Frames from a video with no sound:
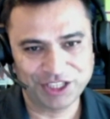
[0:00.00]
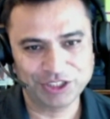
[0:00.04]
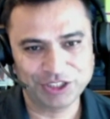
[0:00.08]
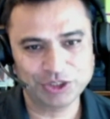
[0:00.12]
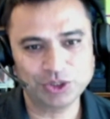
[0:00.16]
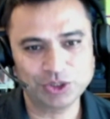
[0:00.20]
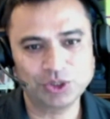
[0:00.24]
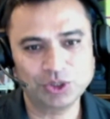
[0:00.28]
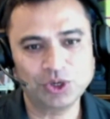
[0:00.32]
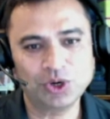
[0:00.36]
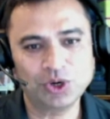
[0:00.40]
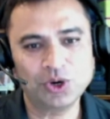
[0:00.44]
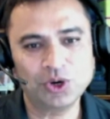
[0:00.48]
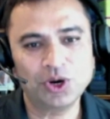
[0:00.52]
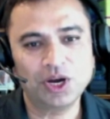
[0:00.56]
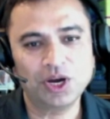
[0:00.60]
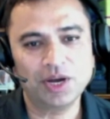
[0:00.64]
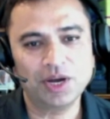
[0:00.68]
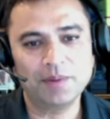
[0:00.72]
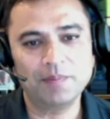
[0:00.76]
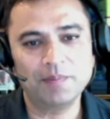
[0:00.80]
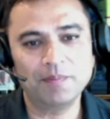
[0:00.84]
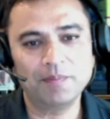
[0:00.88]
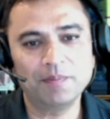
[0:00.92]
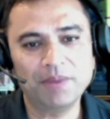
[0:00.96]
So
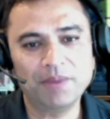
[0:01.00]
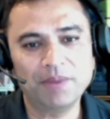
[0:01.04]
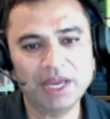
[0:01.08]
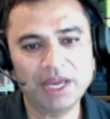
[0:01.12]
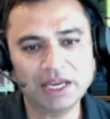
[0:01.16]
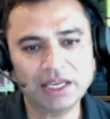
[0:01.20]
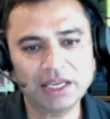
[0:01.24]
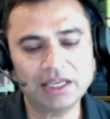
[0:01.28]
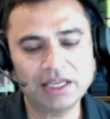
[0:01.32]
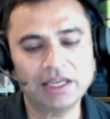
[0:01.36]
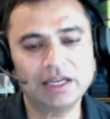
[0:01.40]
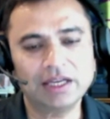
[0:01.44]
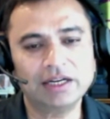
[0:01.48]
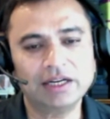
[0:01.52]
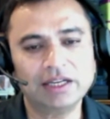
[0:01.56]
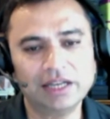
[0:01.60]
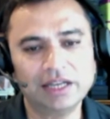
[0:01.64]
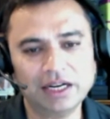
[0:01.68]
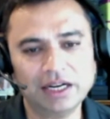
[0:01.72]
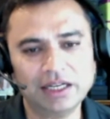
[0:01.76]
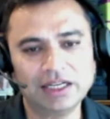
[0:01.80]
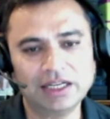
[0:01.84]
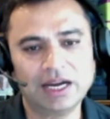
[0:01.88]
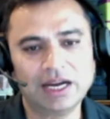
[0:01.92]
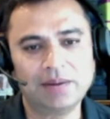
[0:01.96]
making
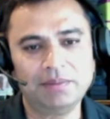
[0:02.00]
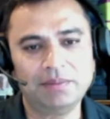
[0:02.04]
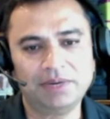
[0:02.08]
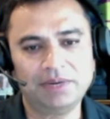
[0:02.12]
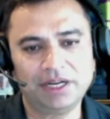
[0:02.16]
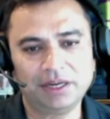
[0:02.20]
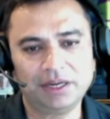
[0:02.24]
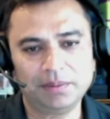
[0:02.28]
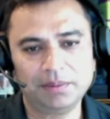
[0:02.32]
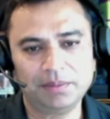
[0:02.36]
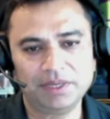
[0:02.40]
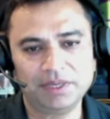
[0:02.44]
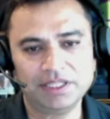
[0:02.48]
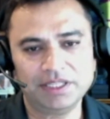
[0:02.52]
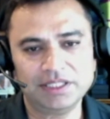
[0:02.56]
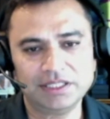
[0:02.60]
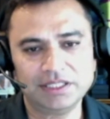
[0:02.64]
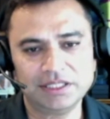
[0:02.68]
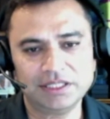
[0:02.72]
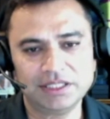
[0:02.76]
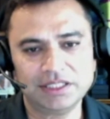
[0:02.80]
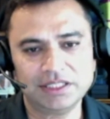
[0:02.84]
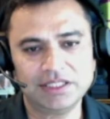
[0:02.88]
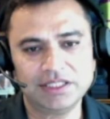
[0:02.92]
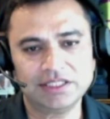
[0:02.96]
real-time databases
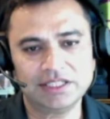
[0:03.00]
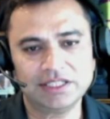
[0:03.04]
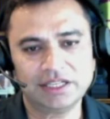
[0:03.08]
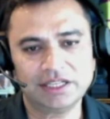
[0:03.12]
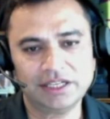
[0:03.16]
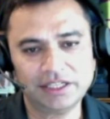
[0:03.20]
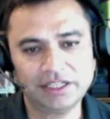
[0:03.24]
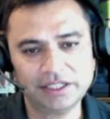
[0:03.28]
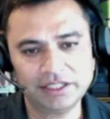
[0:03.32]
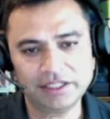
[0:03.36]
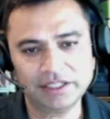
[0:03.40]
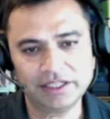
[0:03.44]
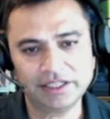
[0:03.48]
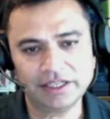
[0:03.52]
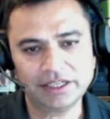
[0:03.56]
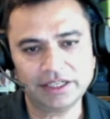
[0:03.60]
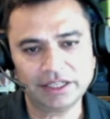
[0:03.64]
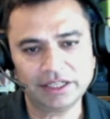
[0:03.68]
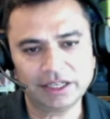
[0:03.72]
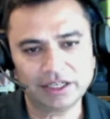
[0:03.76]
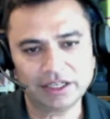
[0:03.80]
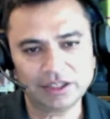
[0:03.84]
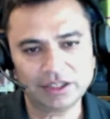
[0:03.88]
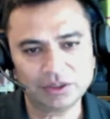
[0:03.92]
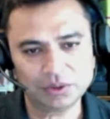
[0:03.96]
and
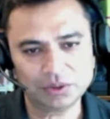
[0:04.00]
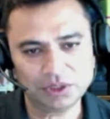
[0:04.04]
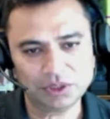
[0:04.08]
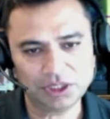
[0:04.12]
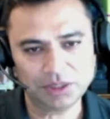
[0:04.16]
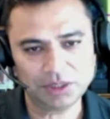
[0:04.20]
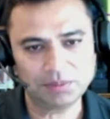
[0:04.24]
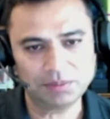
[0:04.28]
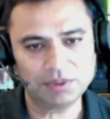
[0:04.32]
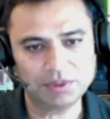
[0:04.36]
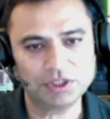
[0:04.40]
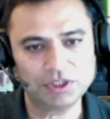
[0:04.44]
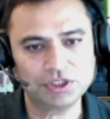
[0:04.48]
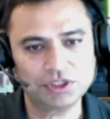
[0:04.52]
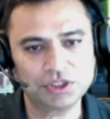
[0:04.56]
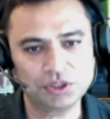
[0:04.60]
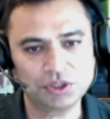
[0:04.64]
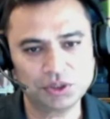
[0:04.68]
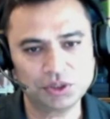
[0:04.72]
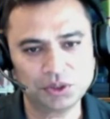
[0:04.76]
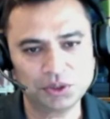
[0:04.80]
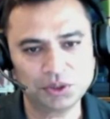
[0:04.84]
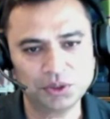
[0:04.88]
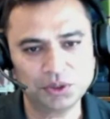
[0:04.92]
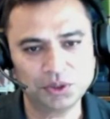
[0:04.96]
integrating into D B
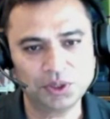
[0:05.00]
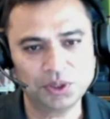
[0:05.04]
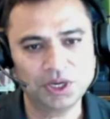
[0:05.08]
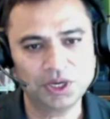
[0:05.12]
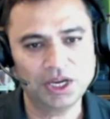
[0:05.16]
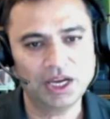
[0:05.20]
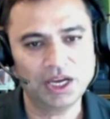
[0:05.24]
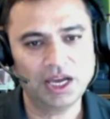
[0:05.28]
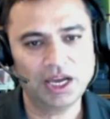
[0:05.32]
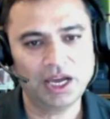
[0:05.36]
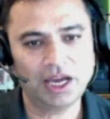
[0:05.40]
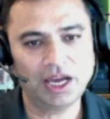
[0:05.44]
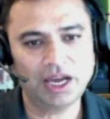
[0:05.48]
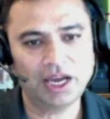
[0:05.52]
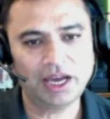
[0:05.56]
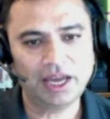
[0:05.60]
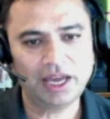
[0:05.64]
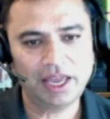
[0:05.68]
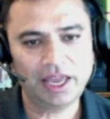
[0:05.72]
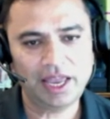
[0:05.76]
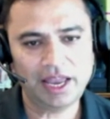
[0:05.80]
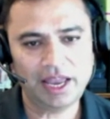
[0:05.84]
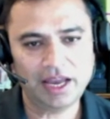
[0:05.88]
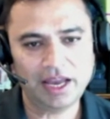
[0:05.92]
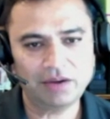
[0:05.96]
two uh,
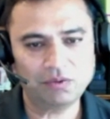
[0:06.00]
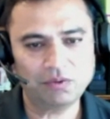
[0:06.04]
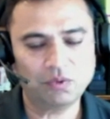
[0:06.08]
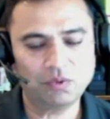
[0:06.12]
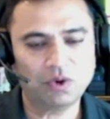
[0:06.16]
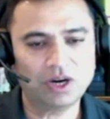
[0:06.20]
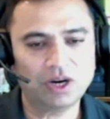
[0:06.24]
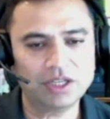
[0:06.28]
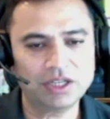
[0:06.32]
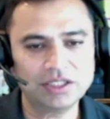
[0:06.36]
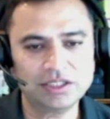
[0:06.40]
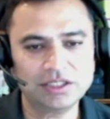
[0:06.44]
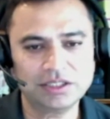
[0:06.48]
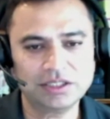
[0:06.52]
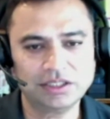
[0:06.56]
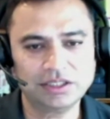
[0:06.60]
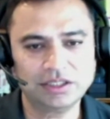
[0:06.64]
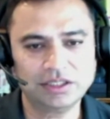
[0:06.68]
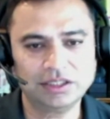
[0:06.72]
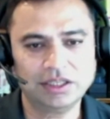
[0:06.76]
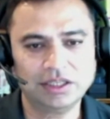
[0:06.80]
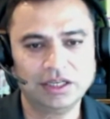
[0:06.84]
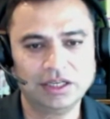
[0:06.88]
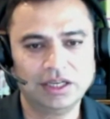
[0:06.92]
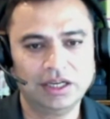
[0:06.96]
and
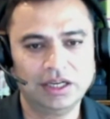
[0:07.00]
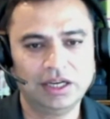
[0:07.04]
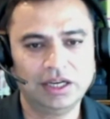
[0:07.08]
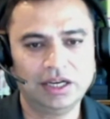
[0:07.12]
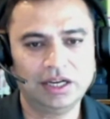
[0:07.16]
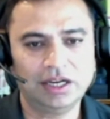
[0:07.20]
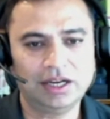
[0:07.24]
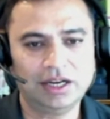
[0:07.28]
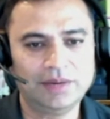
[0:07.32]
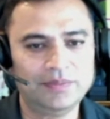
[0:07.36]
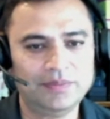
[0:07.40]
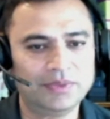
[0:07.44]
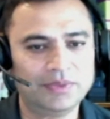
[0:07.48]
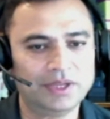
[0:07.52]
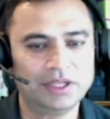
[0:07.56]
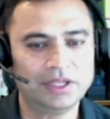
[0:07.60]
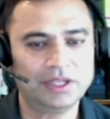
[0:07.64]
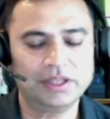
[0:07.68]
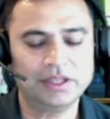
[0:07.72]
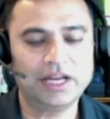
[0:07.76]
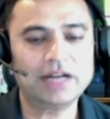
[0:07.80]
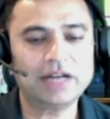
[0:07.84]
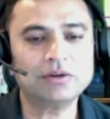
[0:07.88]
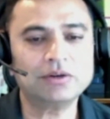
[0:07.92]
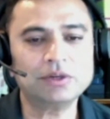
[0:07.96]
Watson, um,
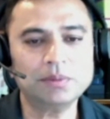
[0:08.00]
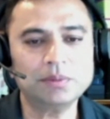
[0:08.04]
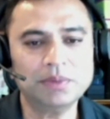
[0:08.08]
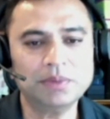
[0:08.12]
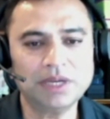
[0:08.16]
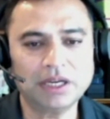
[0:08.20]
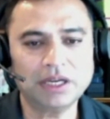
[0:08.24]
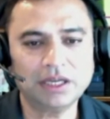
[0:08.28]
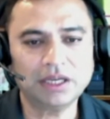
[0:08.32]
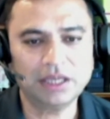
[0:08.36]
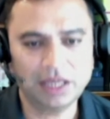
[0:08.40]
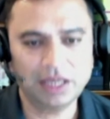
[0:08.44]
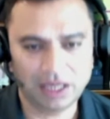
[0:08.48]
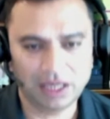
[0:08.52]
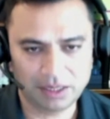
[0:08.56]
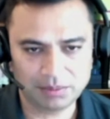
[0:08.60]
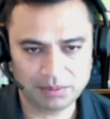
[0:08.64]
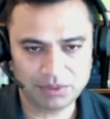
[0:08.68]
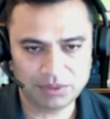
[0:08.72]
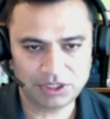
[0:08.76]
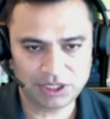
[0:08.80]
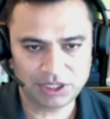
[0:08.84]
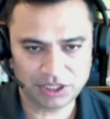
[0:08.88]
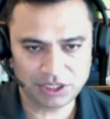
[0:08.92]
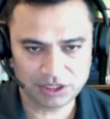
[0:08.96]
that could be a game
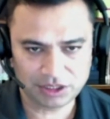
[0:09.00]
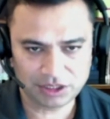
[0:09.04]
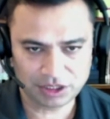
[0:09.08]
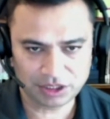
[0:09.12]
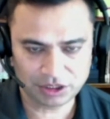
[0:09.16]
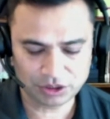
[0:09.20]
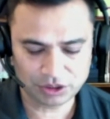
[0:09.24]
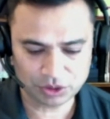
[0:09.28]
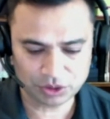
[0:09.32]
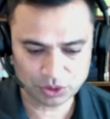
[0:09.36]
changer.